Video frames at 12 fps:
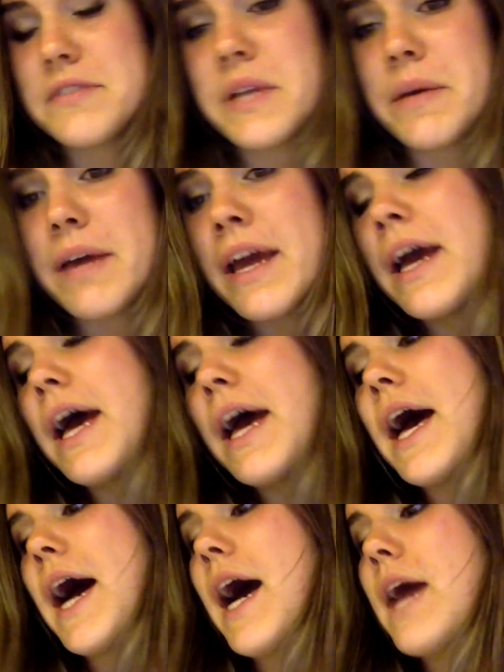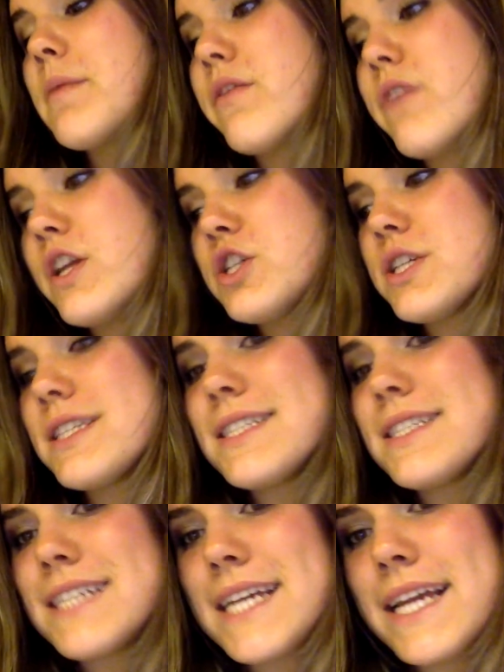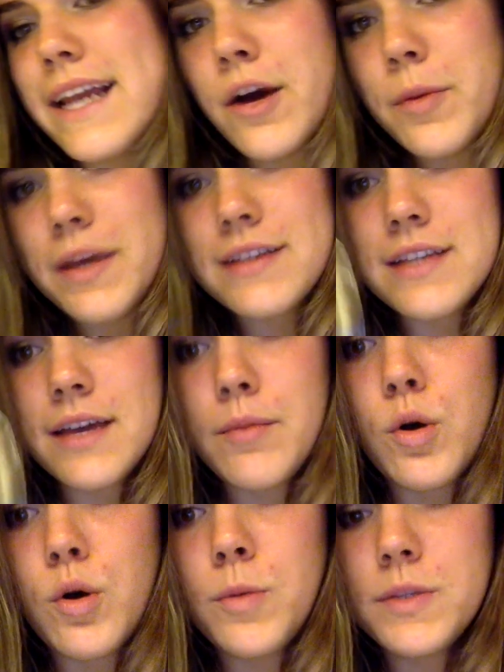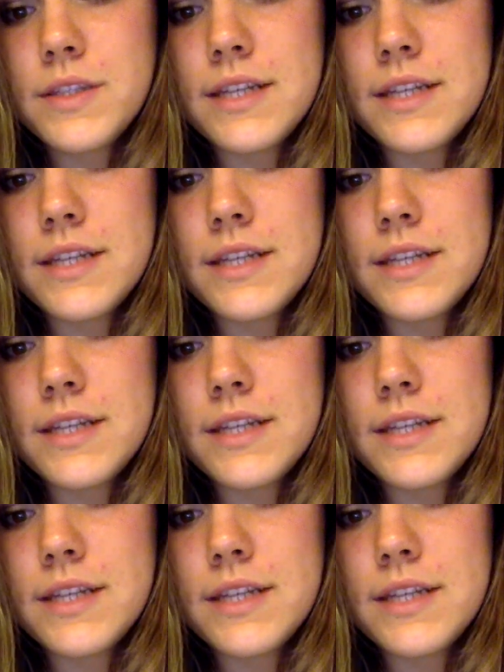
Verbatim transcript: So anyway, I'm gonna finish this tea now because I'm almost